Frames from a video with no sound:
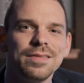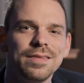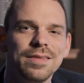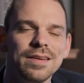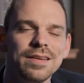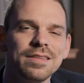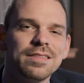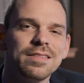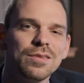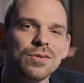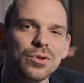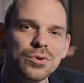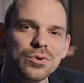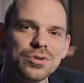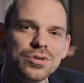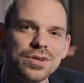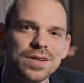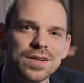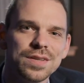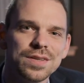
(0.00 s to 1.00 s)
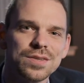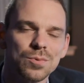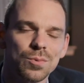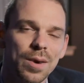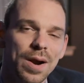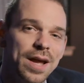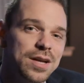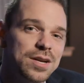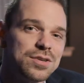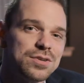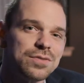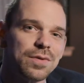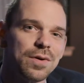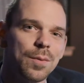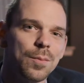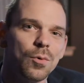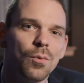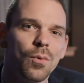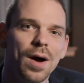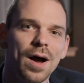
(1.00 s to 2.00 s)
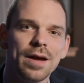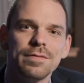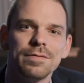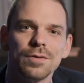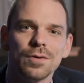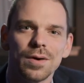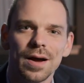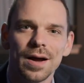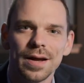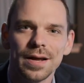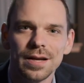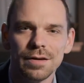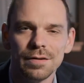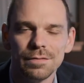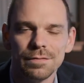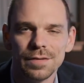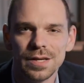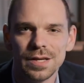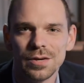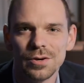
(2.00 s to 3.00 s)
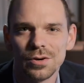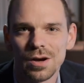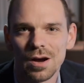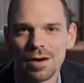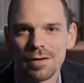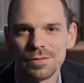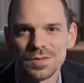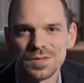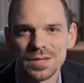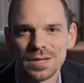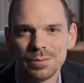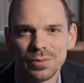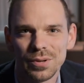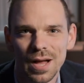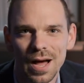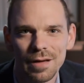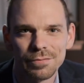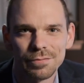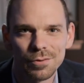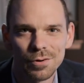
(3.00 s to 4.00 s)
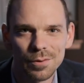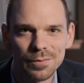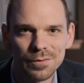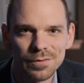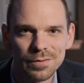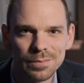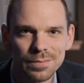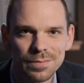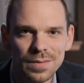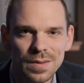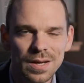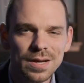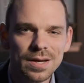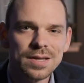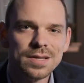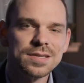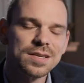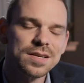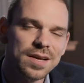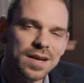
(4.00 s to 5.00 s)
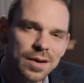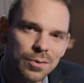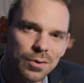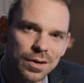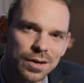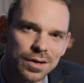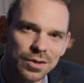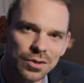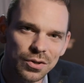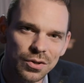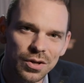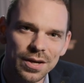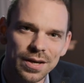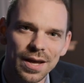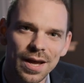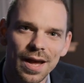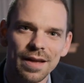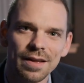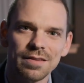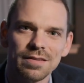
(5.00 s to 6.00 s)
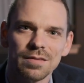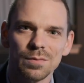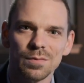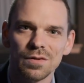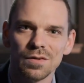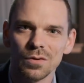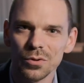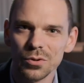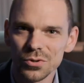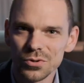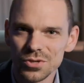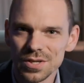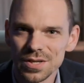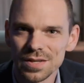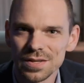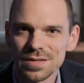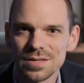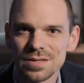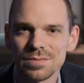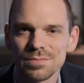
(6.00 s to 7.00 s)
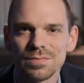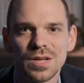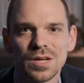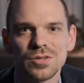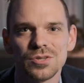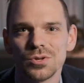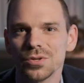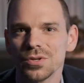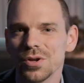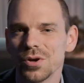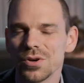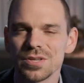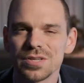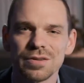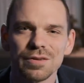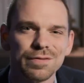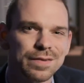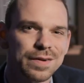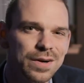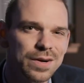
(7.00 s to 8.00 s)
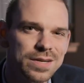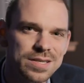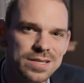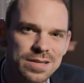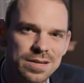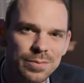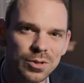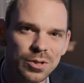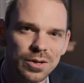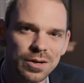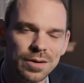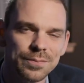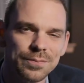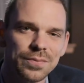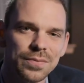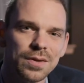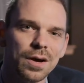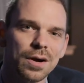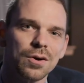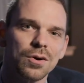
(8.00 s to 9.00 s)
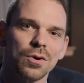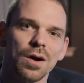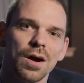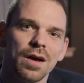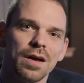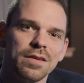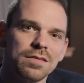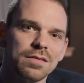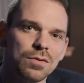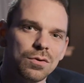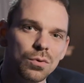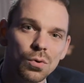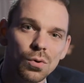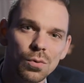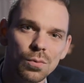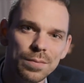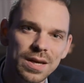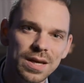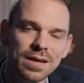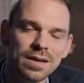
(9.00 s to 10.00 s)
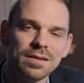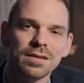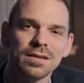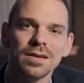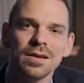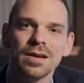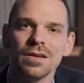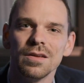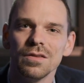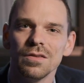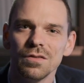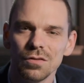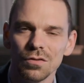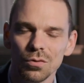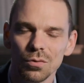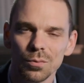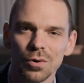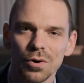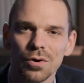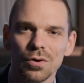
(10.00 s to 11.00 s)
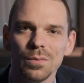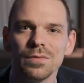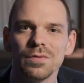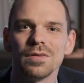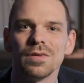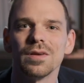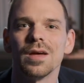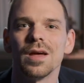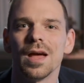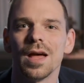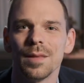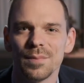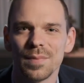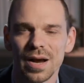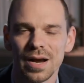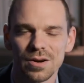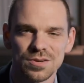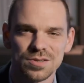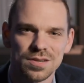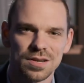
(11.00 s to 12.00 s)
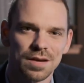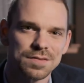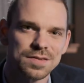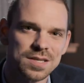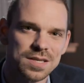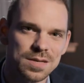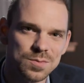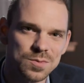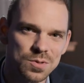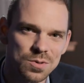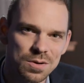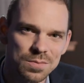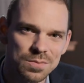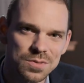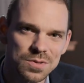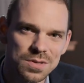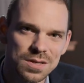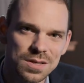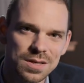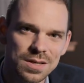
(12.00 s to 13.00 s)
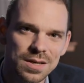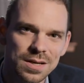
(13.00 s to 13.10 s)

These solutions range from a wide variety of video conferencing platforms. Today we're going to look at some solutions that you'll notice are very similar across Google Meet, Zoom Rooms, and Microsoft Teams Rooms.